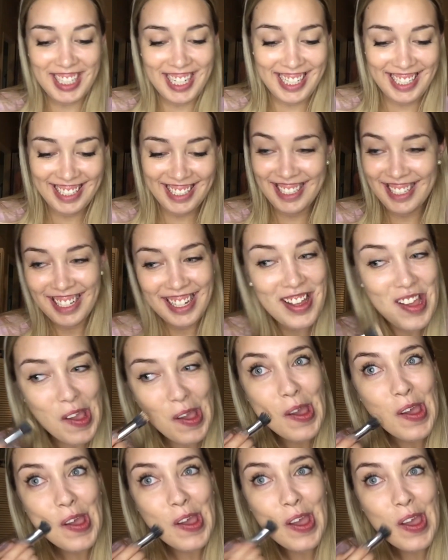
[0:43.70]
I'm laughing
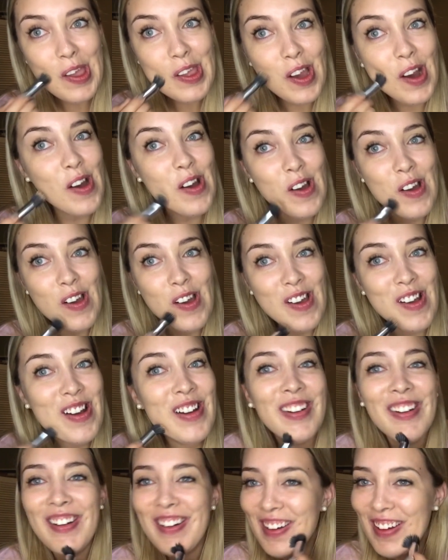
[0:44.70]
because Isaac
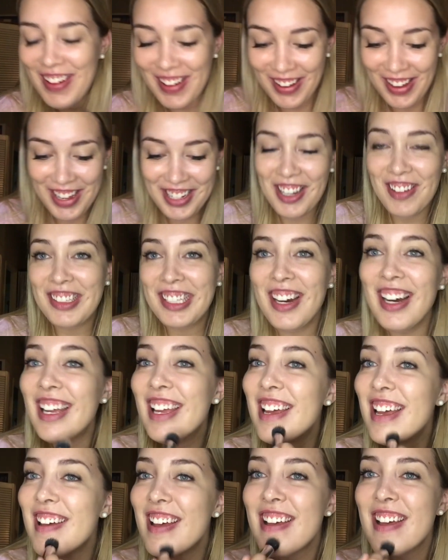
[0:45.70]
is in the background
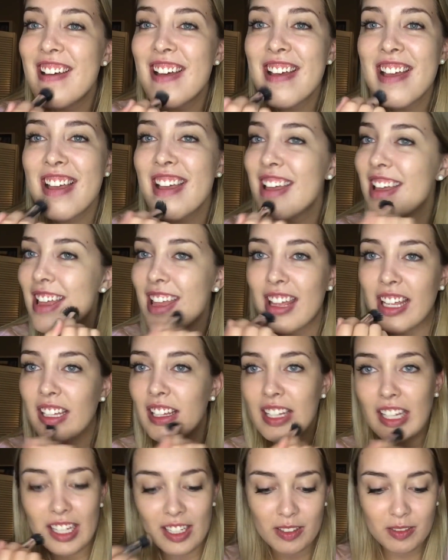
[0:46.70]
and trying to stay out of
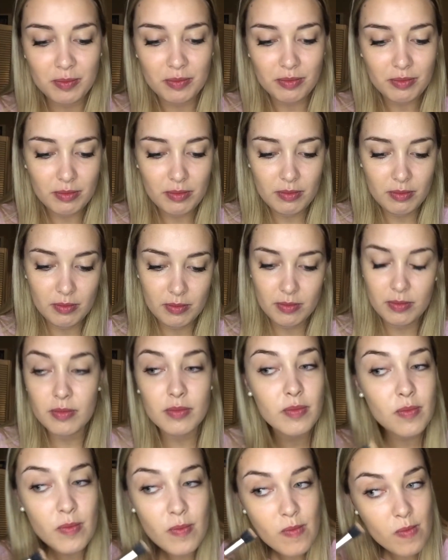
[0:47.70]
the video
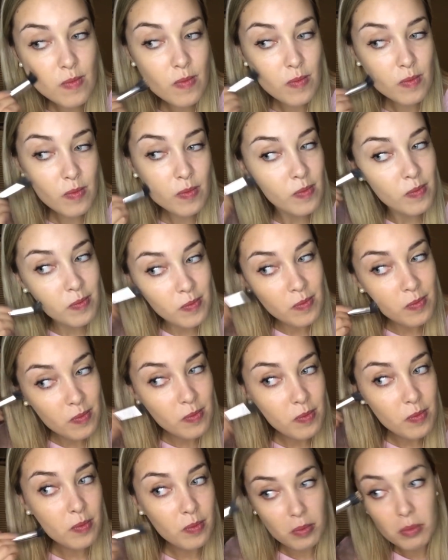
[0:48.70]
while I
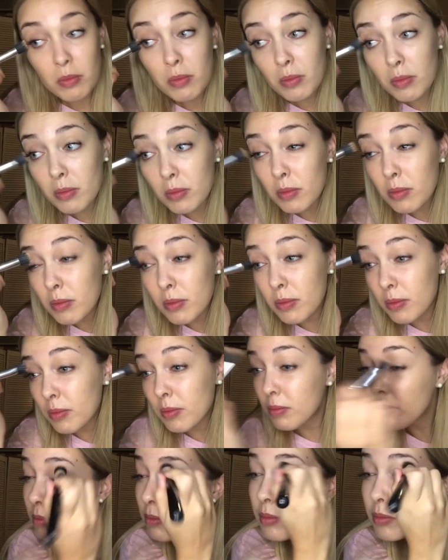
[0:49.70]
get ready.
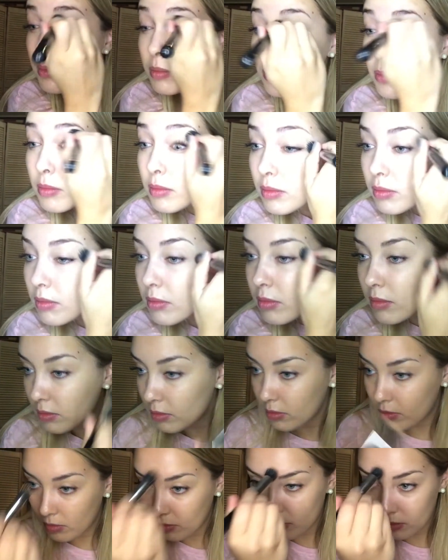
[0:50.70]

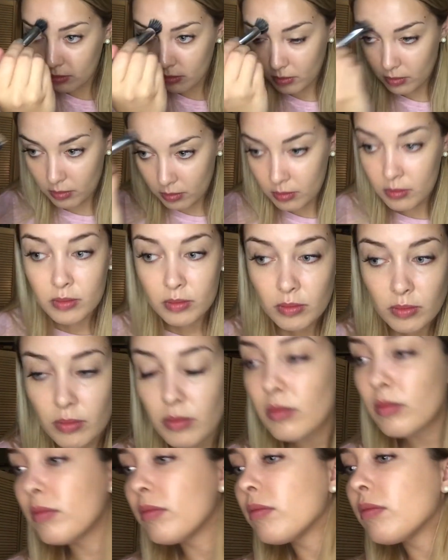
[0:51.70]
I like to make sure
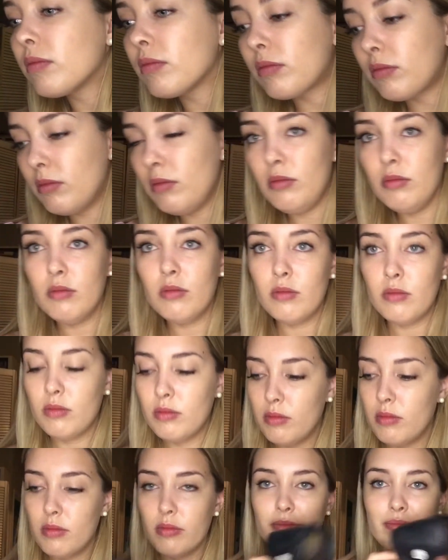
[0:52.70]
that my
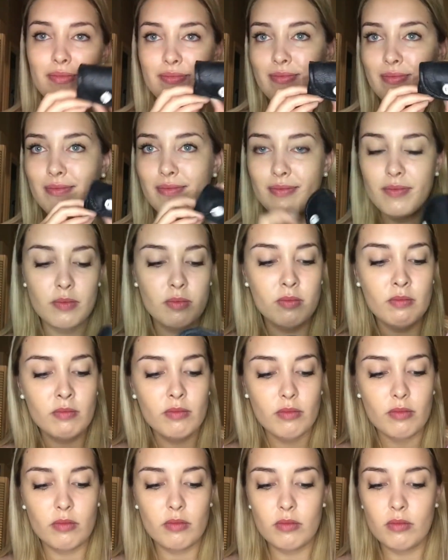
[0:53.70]
eyelids are
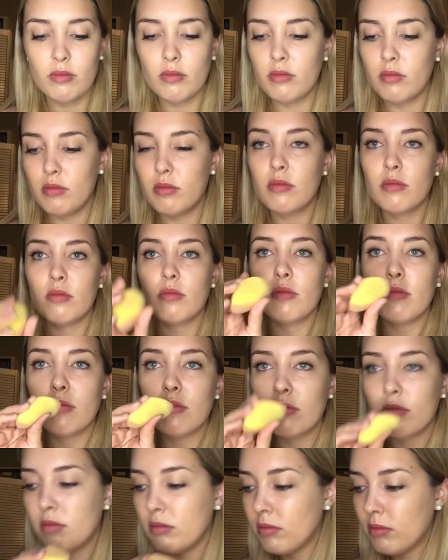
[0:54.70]
closed and
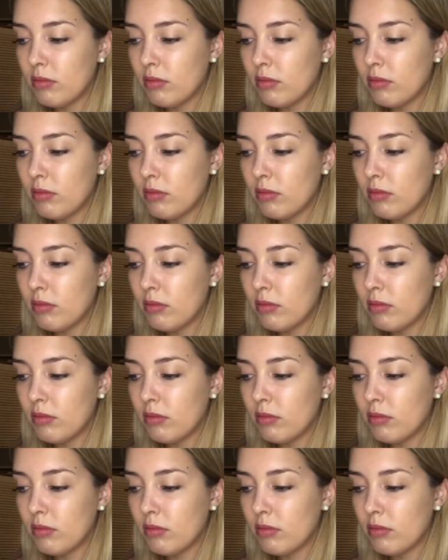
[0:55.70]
